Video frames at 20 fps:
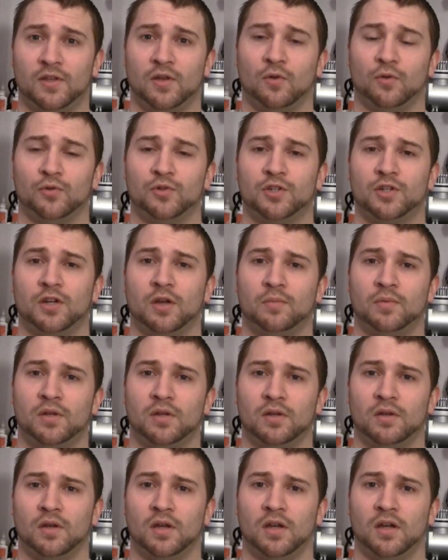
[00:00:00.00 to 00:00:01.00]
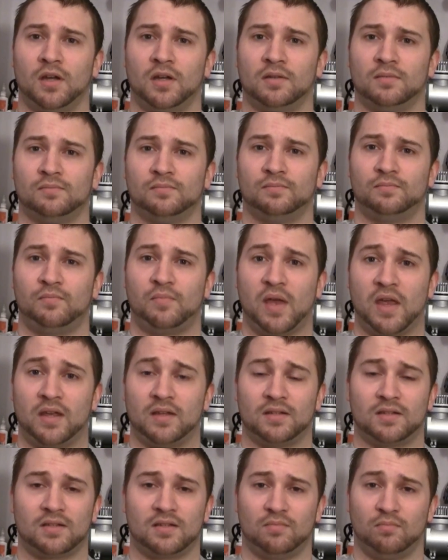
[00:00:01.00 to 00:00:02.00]
the old GW
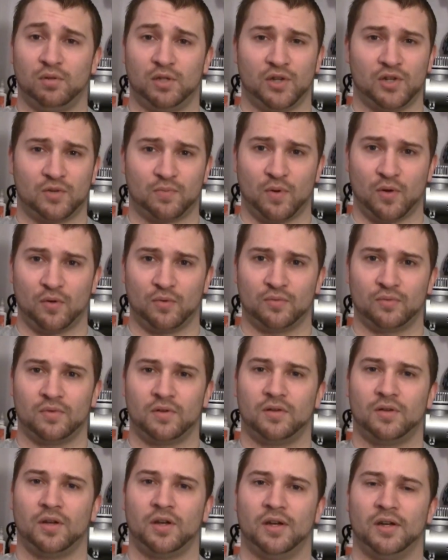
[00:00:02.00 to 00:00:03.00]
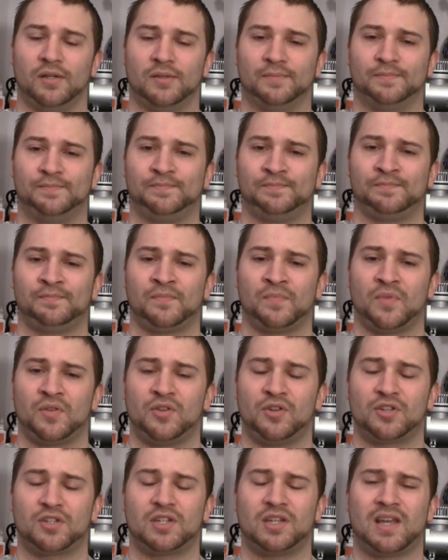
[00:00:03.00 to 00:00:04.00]
paints, bleach bone,
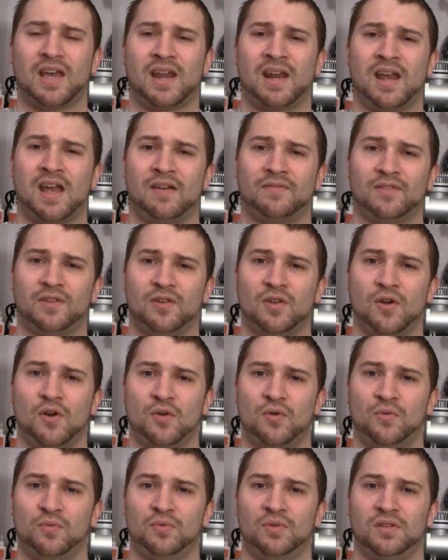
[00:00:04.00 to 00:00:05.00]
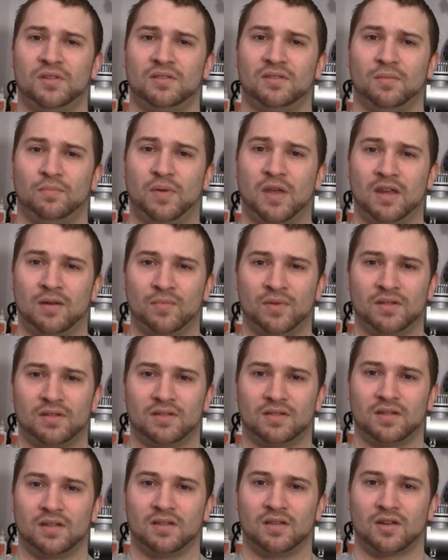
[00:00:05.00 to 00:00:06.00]
you kind of have to know the
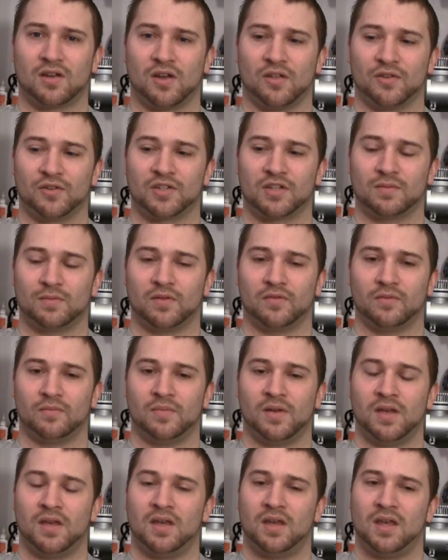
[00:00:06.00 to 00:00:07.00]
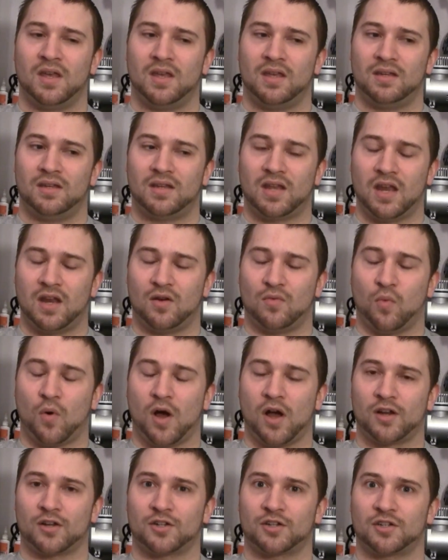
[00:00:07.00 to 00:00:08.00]
pigments and the colors. Some of them take
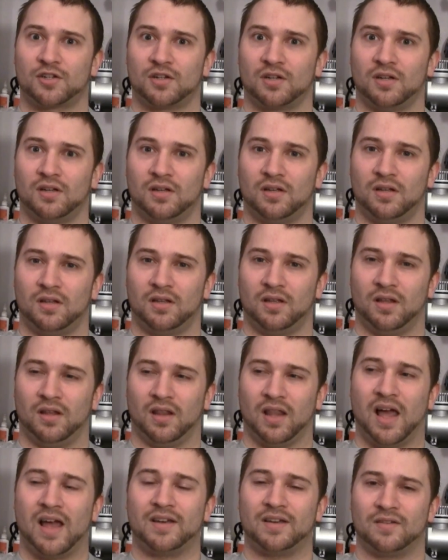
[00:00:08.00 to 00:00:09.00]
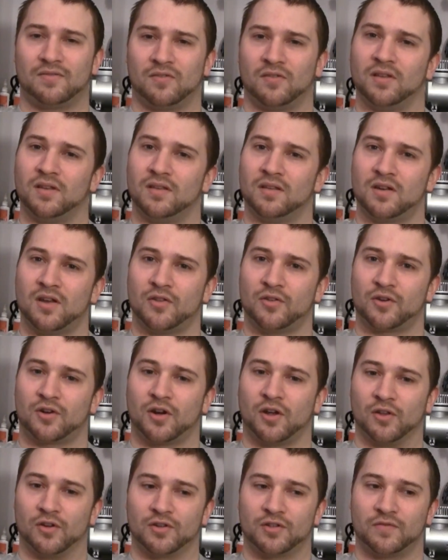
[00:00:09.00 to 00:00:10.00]
wash a lot differently than other
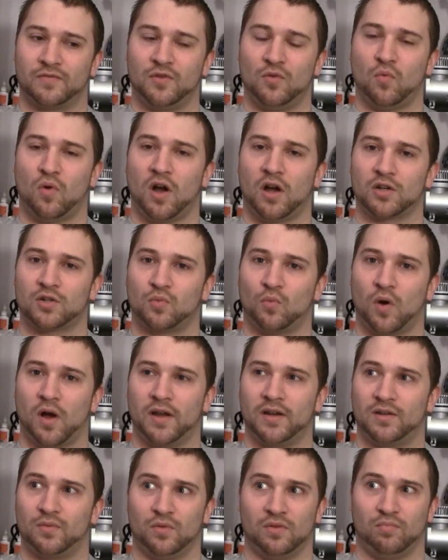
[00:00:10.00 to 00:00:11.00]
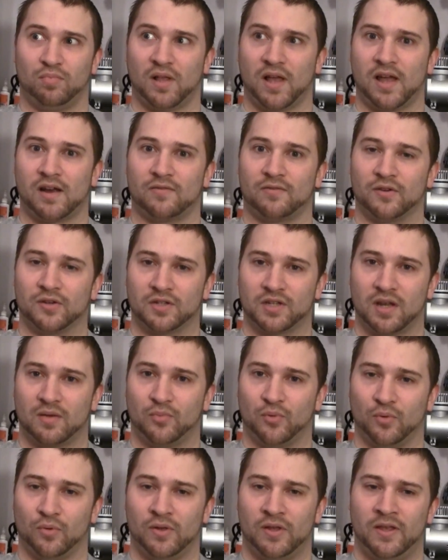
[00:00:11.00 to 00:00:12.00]
colors. If you wash white with black, for
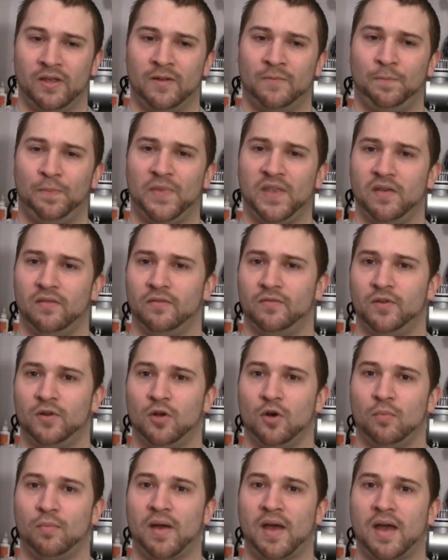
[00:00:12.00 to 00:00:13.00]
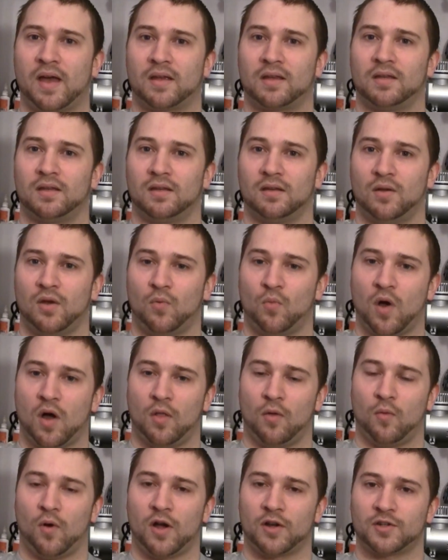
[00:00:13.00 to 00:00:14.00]
example, even if you go back while
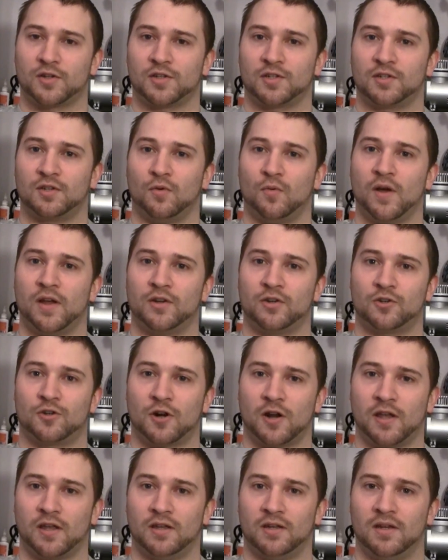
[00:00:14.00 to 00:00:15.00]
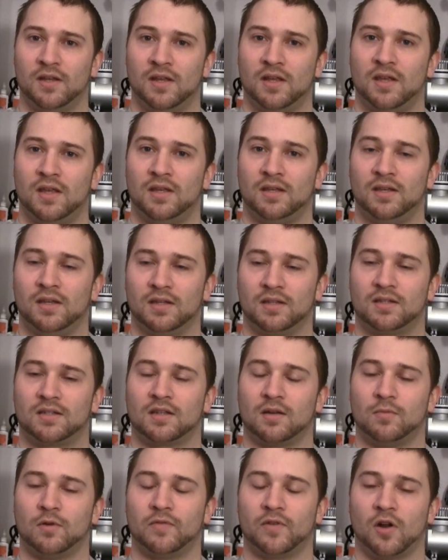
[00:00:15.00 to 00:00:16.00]
the wash is still wet and try and get
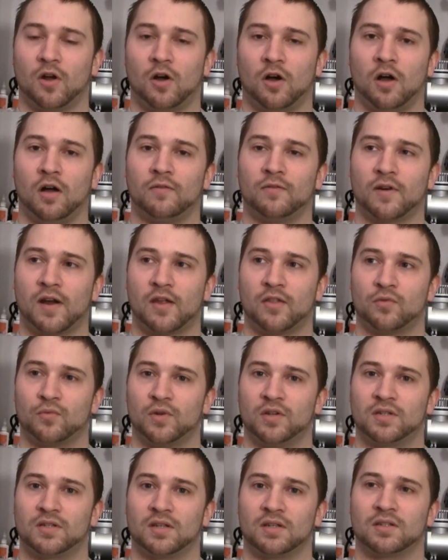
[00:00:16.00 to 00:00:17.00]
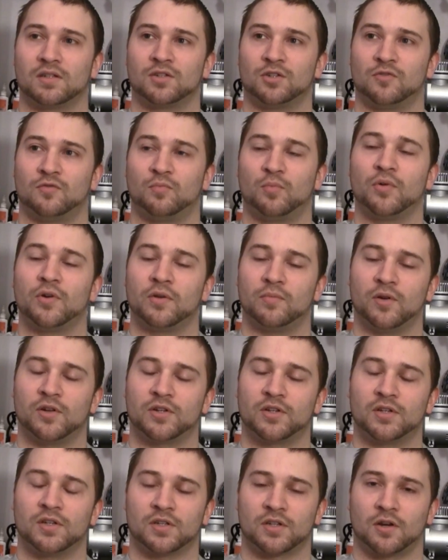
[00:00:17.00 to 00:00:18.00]
some of it off or out of the recesses, you've pretty
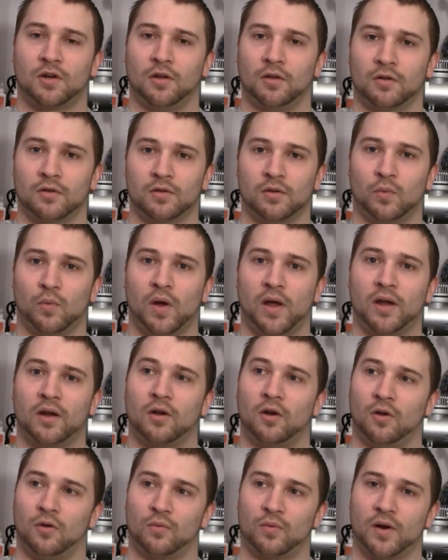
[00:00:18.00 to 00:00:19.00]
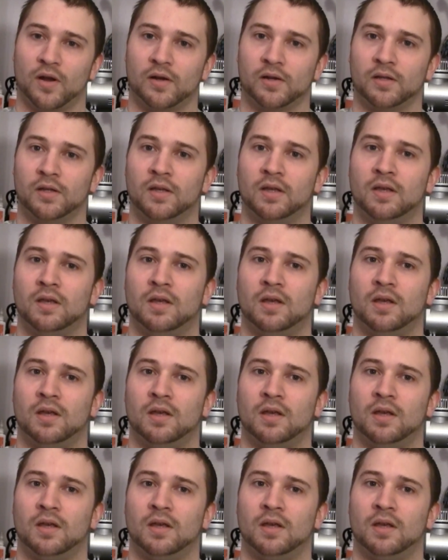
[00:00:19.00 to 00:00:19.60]
much discolored the white already.